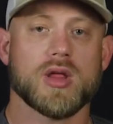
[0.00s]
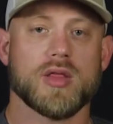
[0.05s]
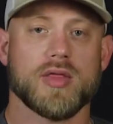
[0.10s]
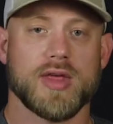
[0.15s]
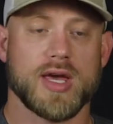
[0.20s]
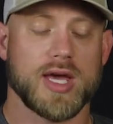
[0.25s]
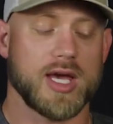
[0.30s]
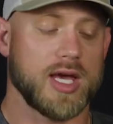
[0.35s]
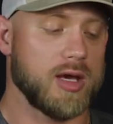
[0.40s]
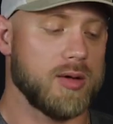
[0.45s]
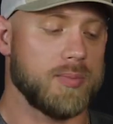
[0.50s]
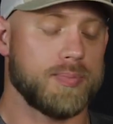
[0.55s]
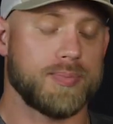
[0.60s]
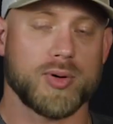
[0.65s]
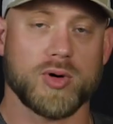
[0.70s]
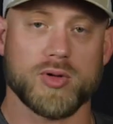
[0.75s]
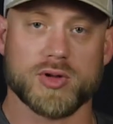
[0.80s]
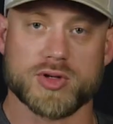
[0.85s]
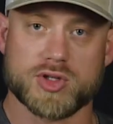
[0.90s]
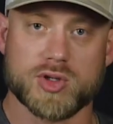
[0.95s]
They
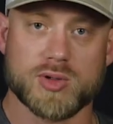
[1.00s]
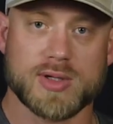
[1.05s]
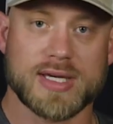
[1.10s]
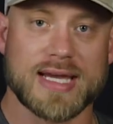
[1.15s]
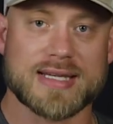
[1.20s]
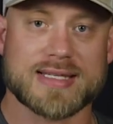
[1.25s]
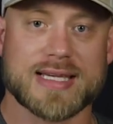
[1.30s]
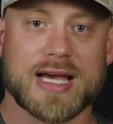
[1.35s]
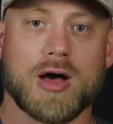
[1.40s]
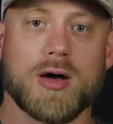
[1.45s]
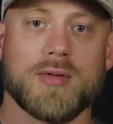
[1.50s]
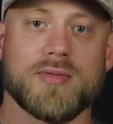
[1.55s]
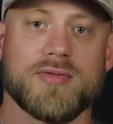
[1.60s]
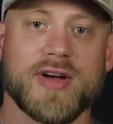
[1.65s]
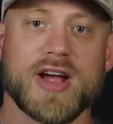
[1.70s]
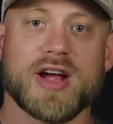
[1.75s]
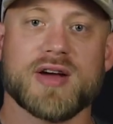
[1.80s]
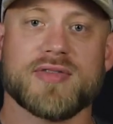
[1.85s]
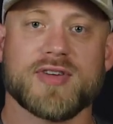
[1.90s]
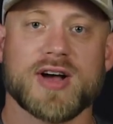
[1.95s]
pull the suitcase out,
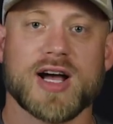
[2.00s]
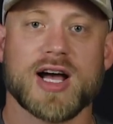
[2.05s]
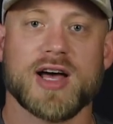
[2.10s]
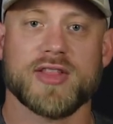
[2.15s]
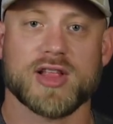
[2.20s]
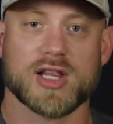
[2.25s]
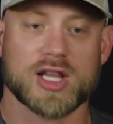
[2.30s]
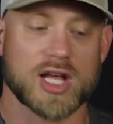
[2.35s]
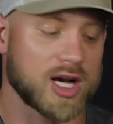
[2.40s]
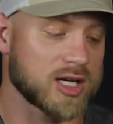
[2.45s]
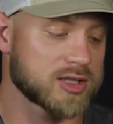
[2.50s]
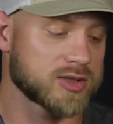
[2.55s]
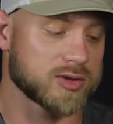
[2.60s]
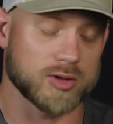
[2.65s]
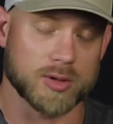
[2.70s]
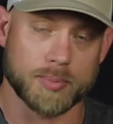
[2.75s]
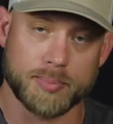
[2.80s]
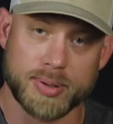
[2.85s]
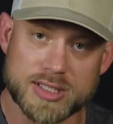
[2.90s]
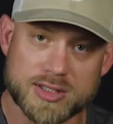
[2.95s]
verify the locks on
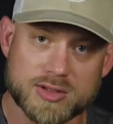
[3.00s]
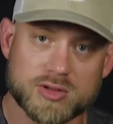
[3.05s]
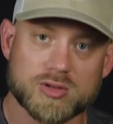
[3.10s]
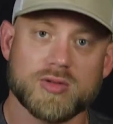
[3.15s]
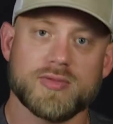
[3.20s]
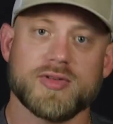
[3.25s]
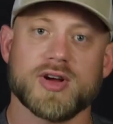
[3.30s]
the pistol,